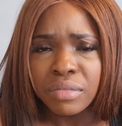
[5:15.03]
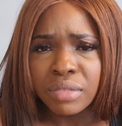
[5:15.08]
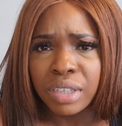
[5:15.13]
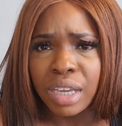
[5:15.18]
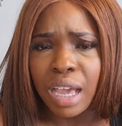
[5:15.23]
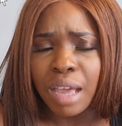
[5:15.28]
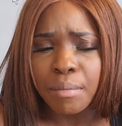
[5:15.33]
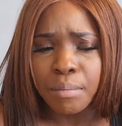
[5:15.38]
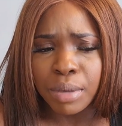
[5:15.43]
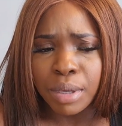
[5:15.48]

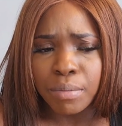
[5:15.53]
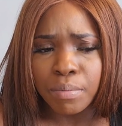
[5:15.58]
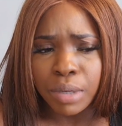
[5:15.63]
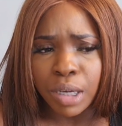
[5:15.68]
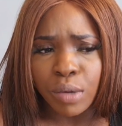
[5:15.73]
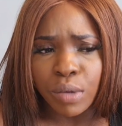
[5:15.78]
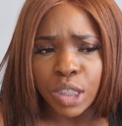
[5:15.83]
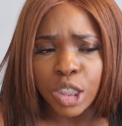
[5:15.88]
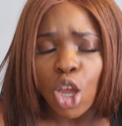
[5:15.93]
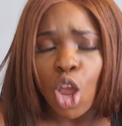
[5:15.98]
and being
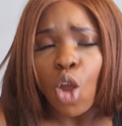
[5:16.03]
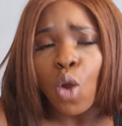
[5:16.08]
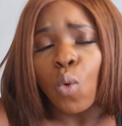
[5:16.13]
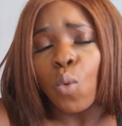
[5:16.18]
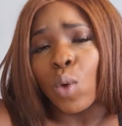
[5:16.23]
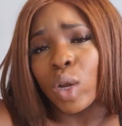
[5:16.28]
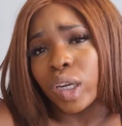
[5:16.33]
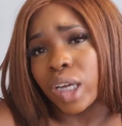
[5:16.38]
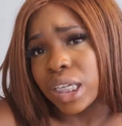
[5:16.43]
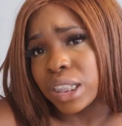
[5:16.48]
bloated,
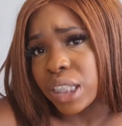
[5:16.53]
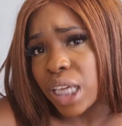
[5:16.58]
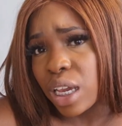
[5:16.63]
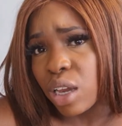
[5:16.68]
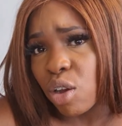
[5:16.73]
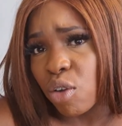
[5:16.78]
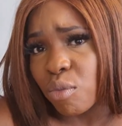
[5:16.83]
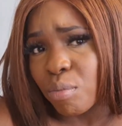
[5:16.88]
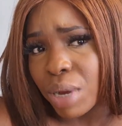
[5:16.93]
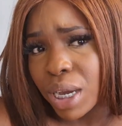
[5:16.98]
when I
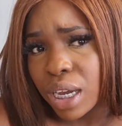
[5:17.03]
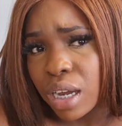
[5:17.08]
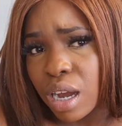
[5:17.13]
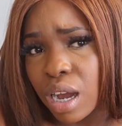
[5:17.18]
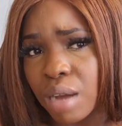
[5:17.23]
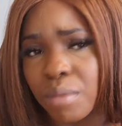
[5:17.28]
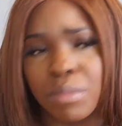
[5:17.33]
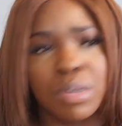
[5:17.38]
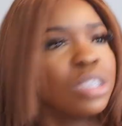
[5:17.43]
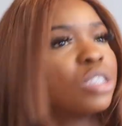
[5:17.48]
take off my
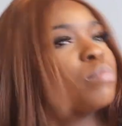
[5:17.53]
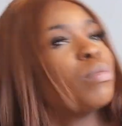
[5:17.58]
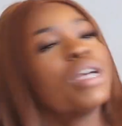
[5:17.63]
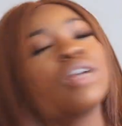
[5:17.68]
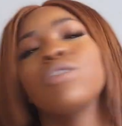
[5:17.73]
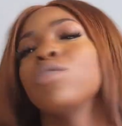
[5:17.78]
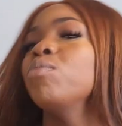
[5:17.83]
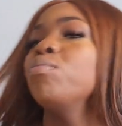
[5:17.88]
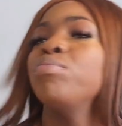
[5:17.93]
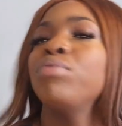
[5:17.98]
garments, my
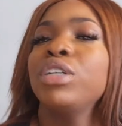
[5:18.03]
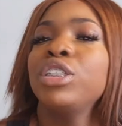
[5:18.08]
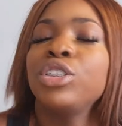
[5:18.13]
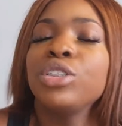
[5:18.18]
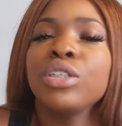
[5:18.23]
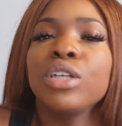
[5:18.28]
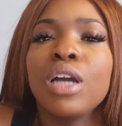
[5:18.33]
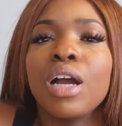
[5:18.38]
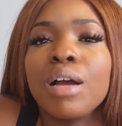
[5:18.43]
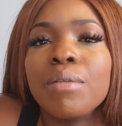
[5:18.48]

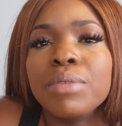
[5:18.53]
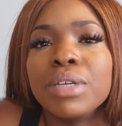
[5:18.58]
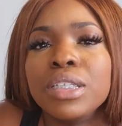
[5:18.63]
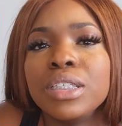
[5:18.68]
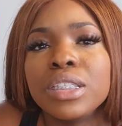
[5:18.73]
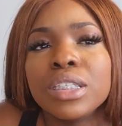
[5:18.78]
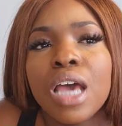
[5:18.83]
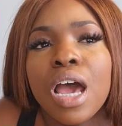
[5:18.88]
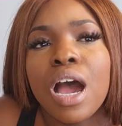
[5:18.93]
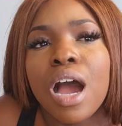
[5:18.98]
compression
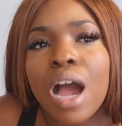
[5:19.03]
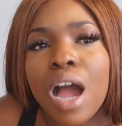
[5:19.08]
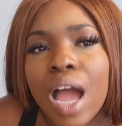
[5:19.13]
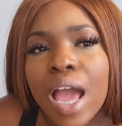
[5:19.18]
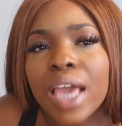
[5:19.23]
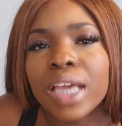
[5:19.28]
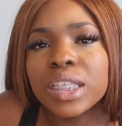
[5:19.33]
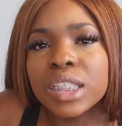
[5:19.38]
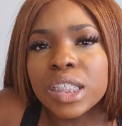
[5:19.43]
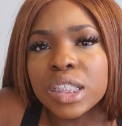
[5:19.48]
garments,
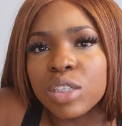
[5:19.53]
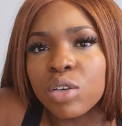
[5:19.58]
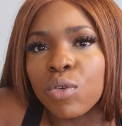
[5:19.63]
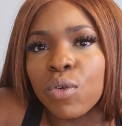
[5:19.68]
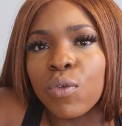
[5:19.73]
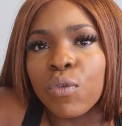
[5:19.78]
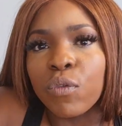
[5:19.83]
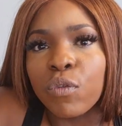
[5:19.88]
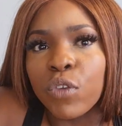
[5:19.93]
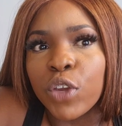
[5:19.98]
I
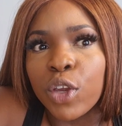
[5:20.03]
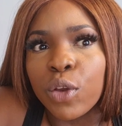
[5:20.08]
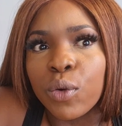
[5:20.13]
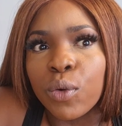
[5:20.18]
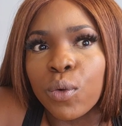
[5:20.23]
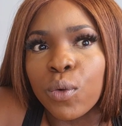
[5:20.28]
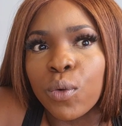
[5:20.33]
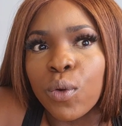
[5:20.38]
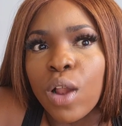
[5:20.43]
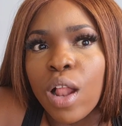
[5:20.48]
still
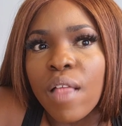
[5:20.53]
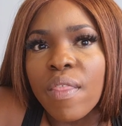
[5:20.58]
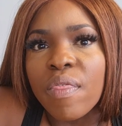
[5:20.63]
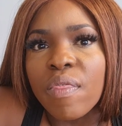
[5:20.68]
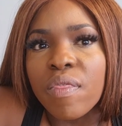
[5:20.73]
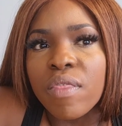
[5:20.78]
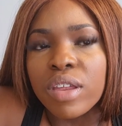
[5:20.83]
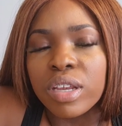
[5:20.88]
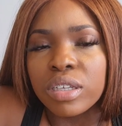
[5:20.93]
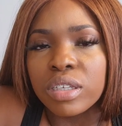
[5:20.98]
feel
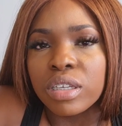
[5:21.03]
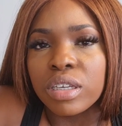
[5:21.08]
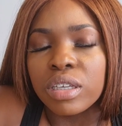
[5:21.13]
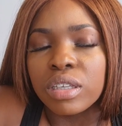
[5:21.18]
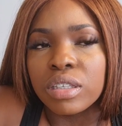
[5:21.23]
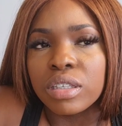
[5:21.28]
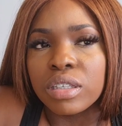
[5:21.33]
the